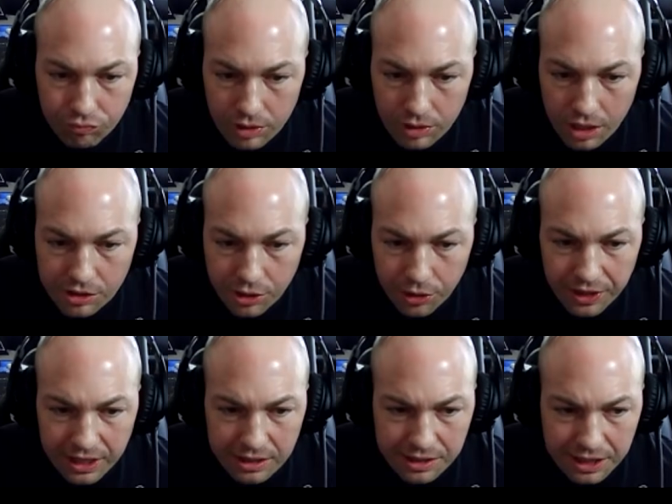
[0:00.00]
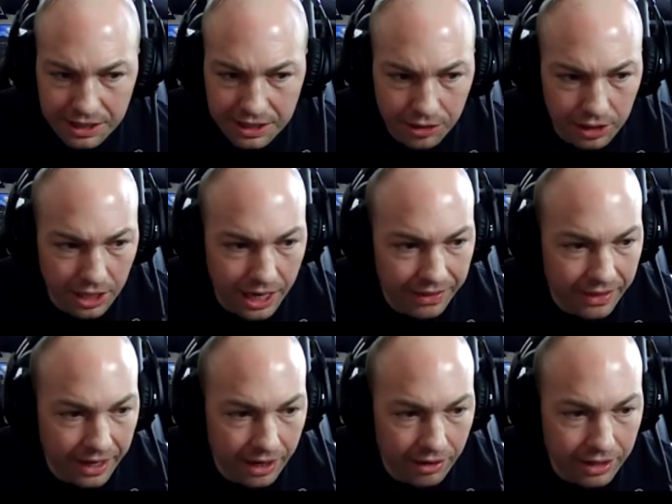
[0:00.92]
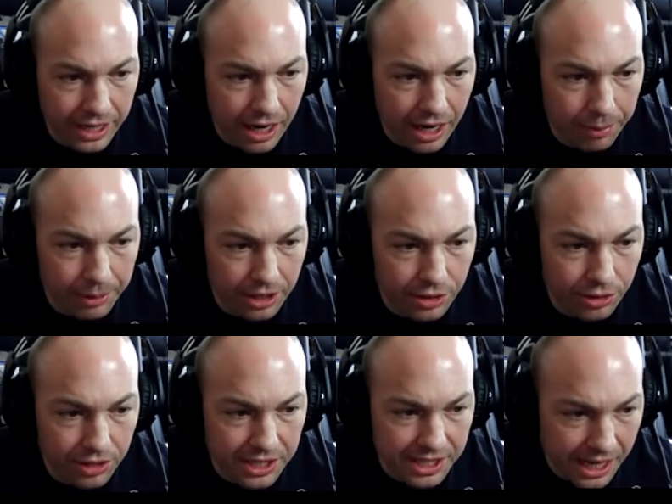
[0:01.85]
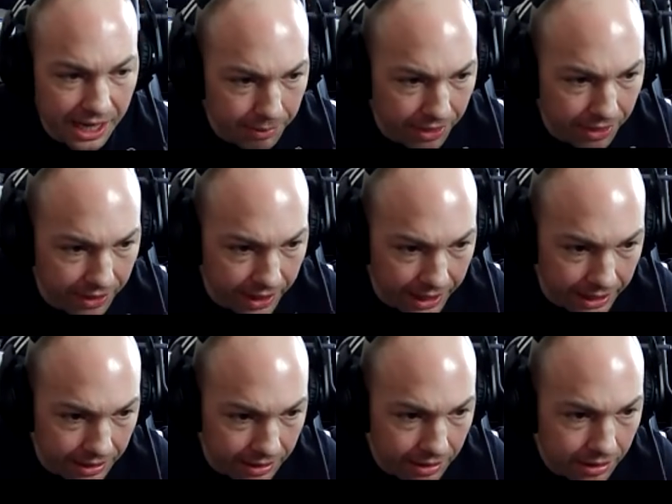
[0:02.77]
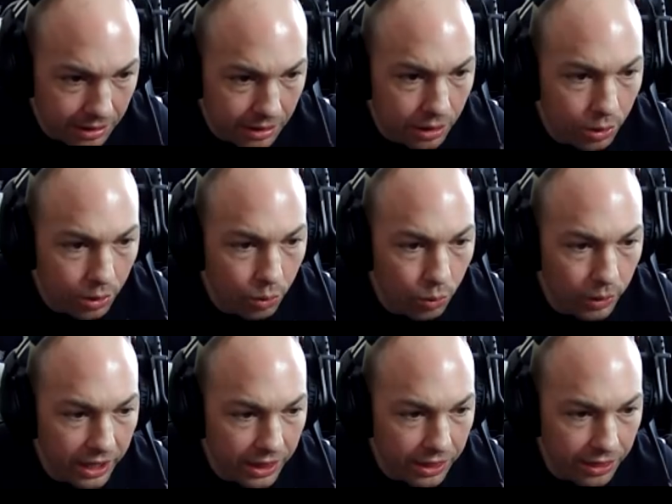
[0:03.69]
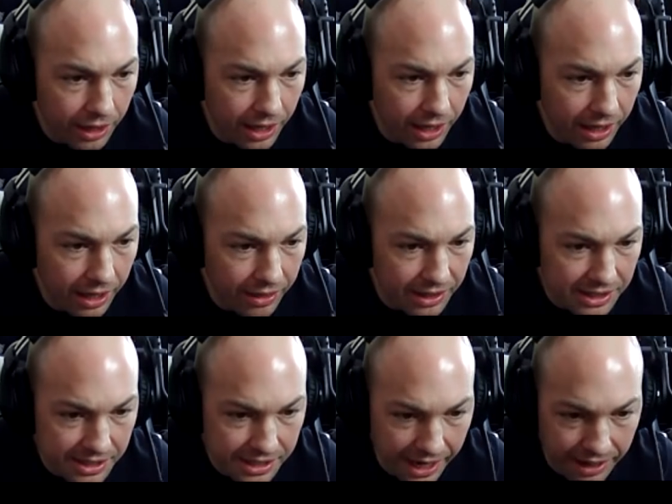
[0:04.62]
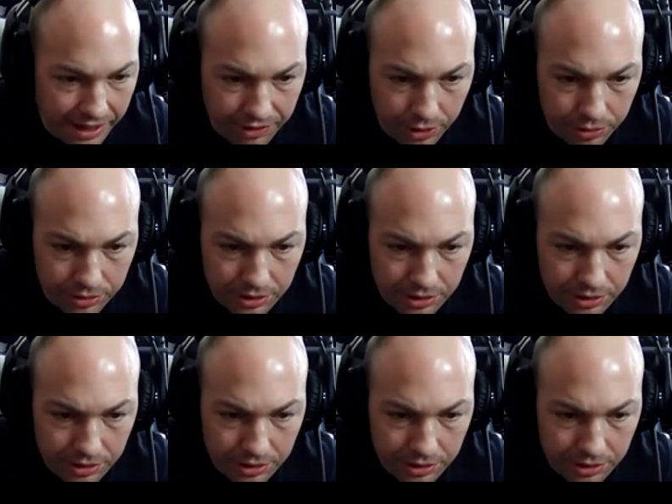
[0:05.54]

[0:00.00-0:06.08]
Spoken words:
So things are aligned there. Now I'm going to do the same thing with this side view.